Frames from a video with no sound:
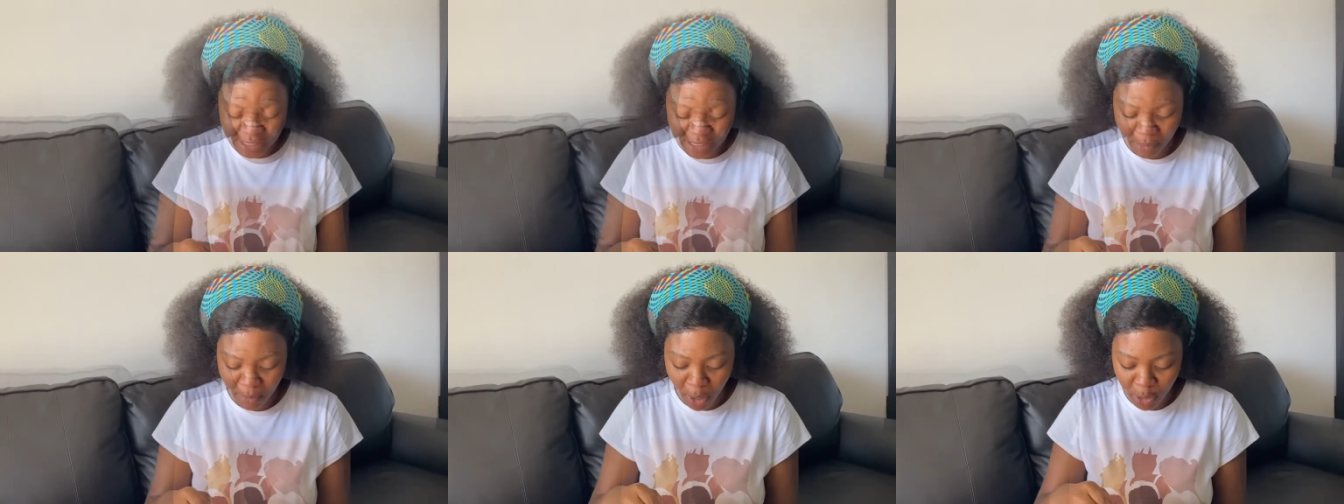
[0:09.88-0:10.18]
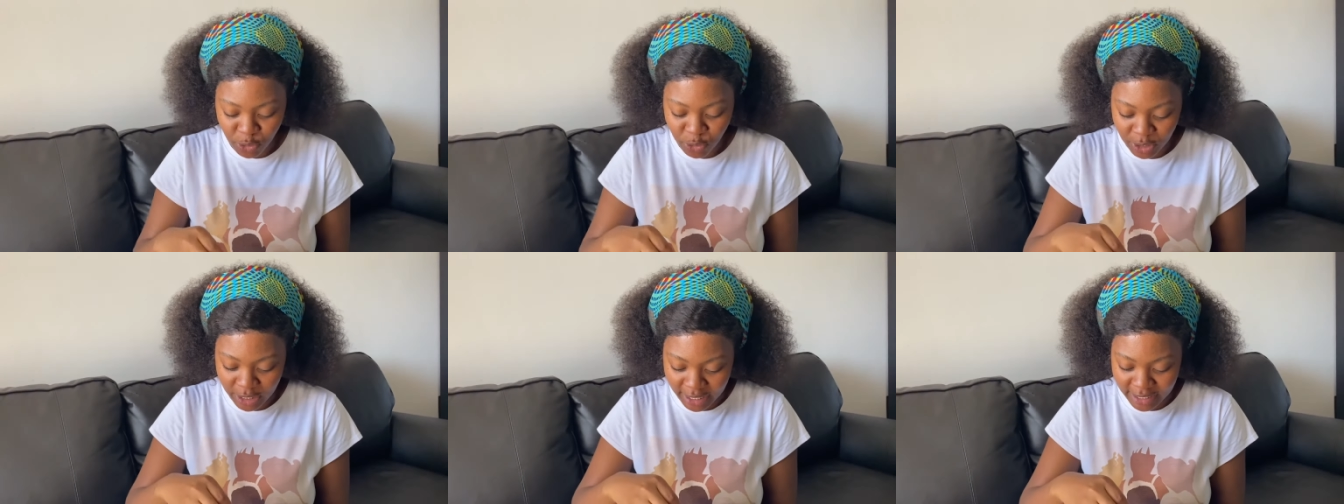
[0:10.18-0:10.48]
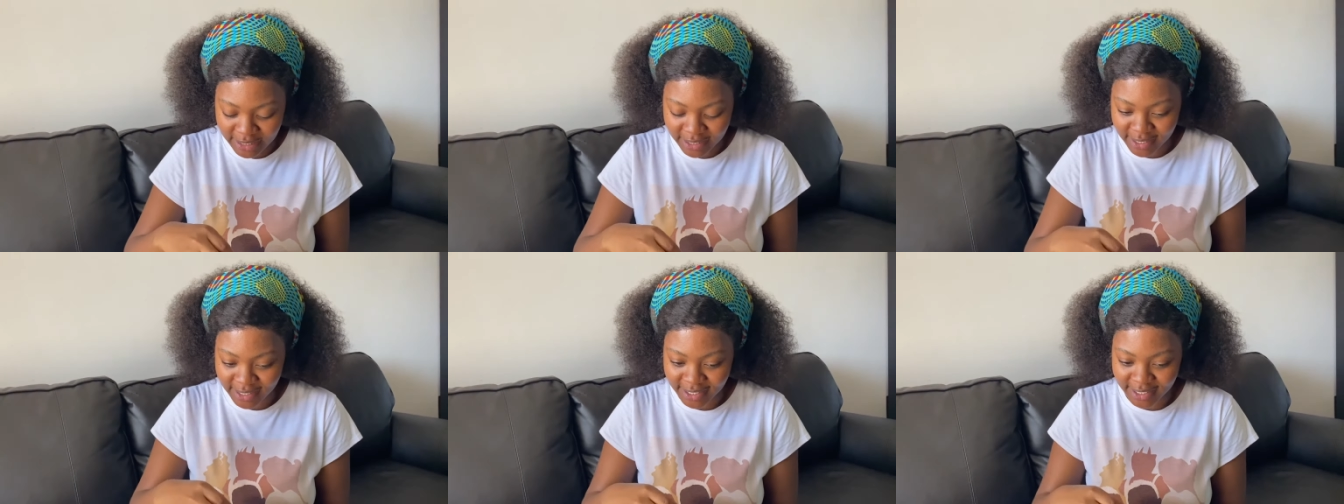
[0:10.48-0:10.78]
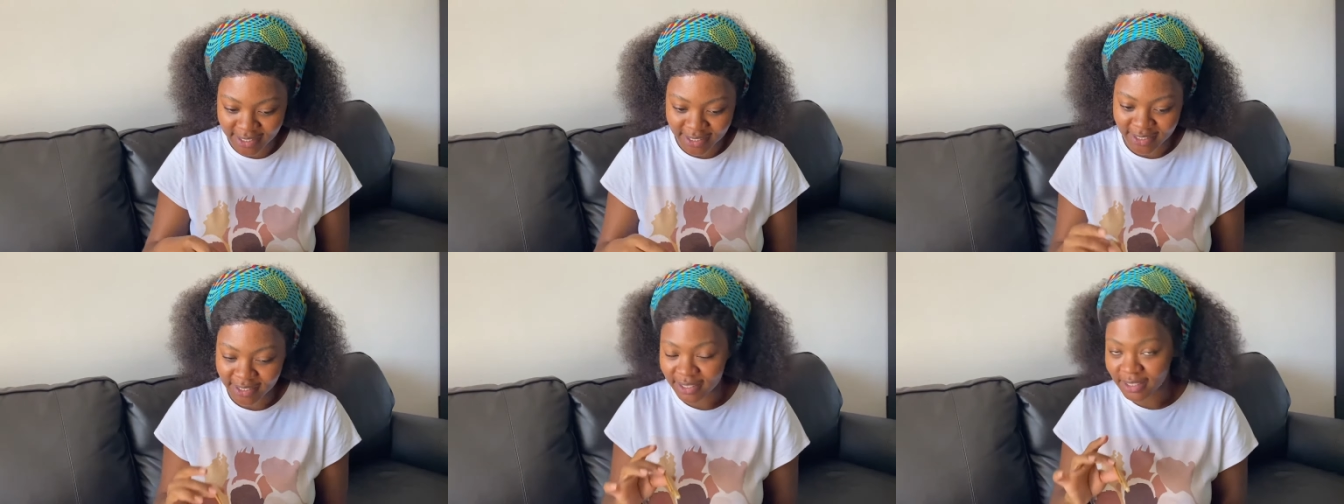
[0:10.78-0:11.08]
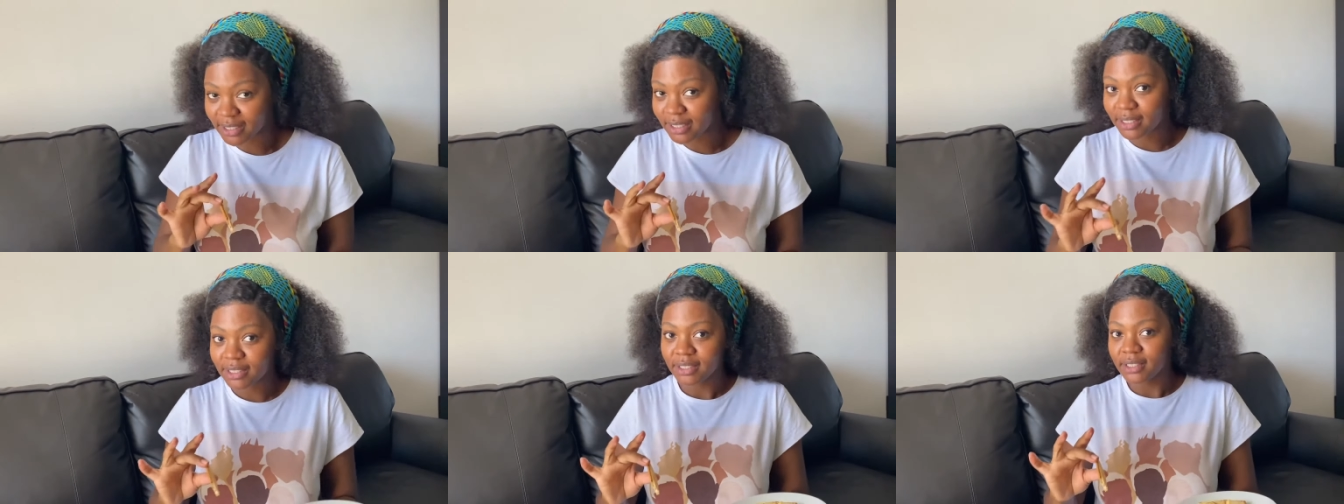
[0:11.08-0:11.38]
about to get,
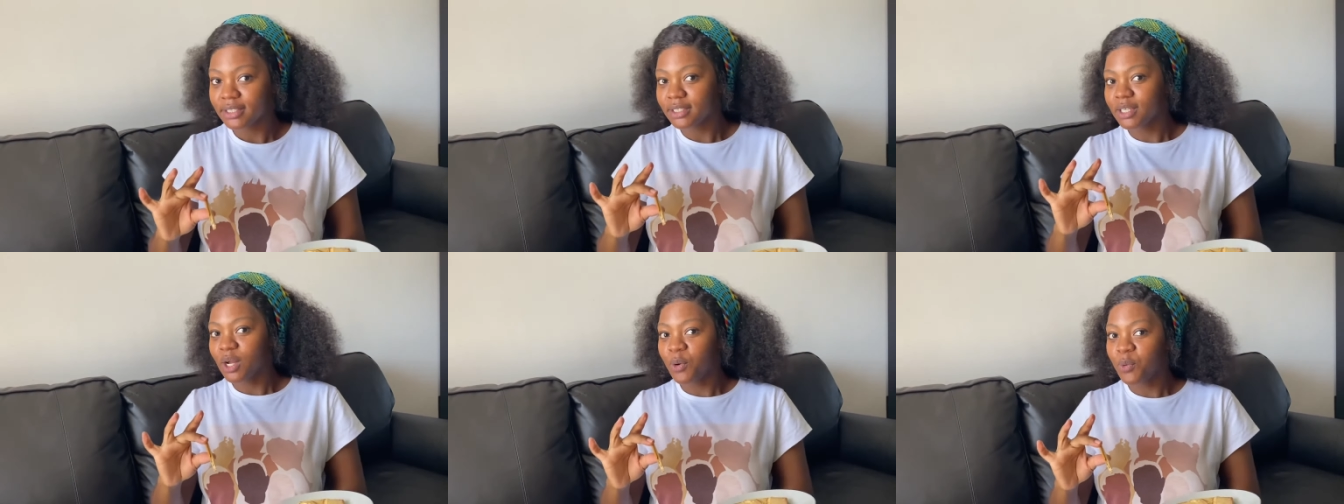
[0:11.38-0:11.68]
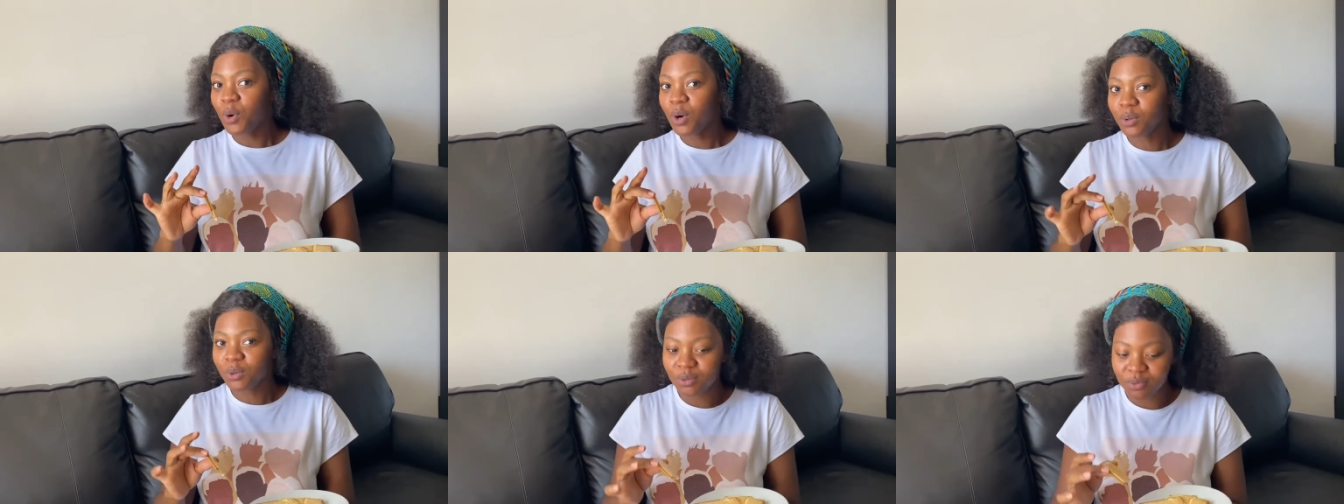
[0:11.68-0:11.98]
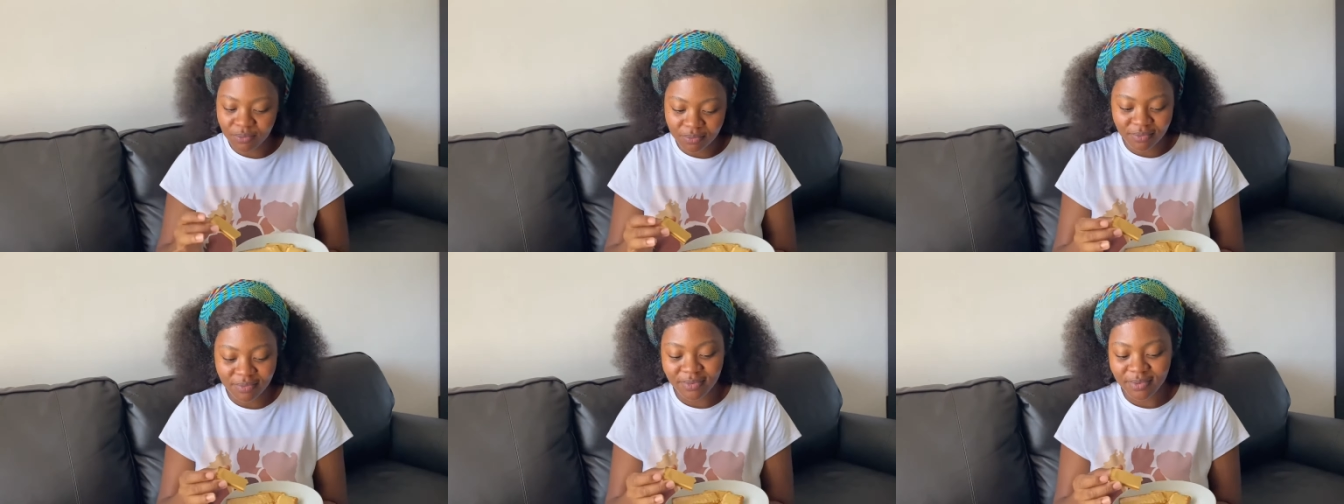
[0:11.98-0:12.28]
woo,